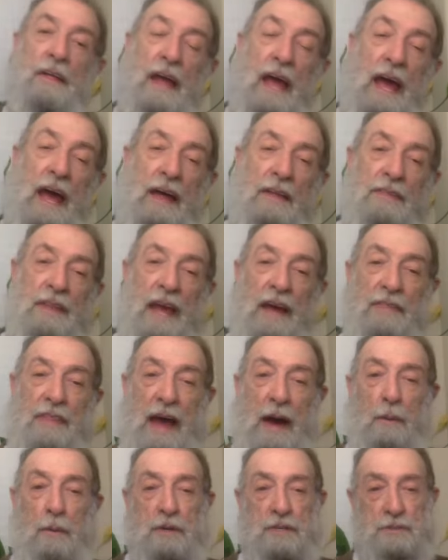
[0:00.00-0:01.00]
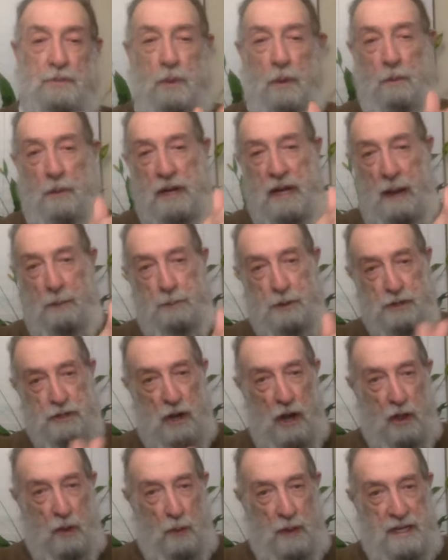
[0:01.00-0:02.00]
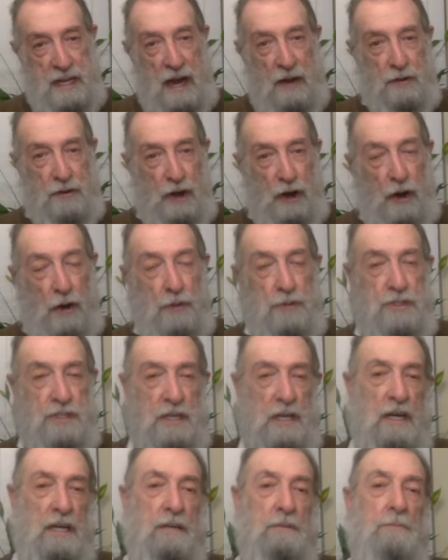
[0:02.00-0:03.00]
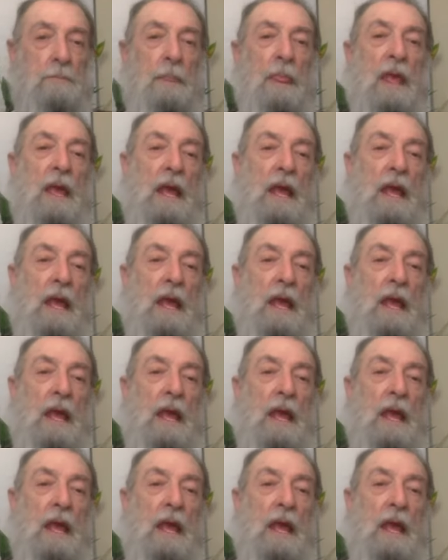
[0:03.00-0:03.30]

And, and that was when we got pushed all the way down to Osan.